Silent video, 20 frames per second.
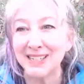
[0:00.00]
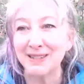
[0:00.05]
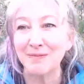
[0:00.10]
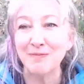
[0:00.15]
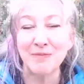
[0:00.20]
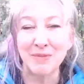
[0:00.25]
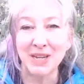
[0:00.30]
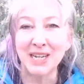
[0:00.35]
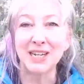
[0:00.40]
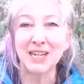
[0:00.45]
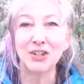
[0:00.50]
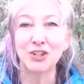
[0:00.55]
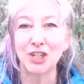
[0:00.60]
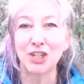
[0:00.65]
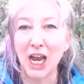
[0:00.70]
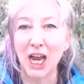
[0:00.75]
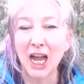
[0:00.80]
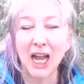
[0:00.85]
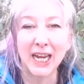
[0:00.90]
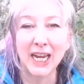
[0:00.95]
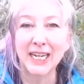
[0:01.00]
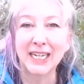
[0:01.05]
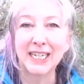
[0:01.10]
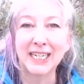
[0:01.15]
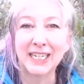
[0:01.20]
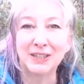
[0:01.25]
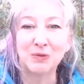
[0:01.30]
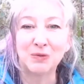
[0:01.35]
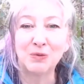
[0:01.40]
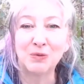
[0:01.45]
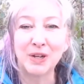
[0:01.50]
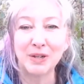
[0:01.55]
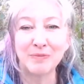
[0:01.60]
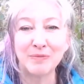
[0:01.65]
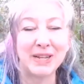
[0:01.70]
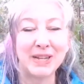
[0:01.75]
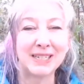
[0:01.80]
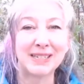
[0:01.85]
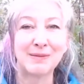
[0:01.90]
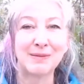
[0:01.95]
me shine and what
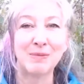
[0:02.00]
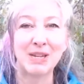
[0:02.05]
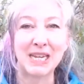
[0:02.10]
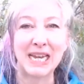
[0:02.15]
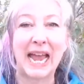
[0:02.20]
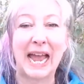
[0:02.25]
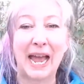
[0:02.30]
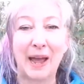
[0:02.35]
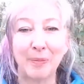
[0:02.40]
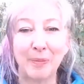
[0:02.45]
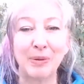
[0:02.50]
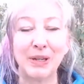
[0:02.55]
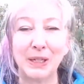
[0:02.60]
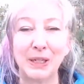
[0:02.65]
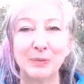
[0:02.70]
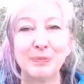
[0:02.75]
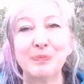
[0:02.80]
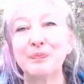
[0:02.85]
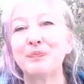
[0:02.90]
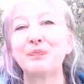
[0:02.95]
makes me happy.